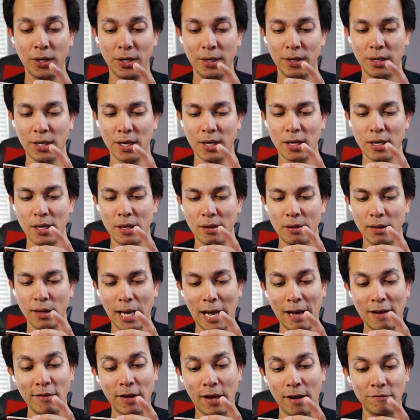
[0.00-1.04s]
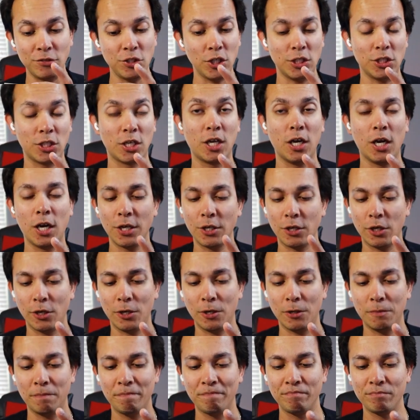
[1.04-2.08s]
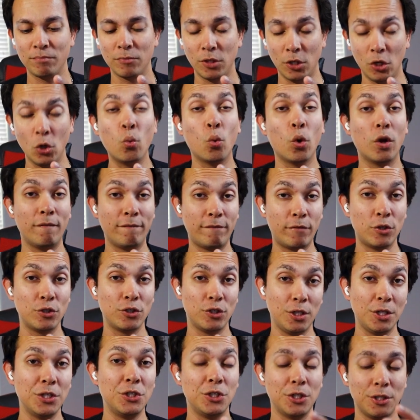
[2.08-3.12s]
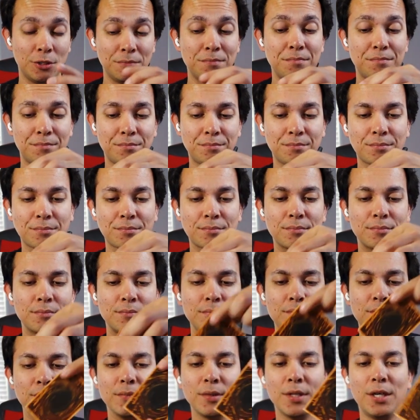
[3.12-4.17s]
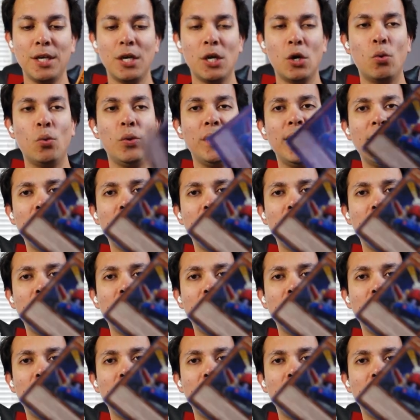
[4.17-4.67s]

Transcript: And obviously as a collector, you want first edition. We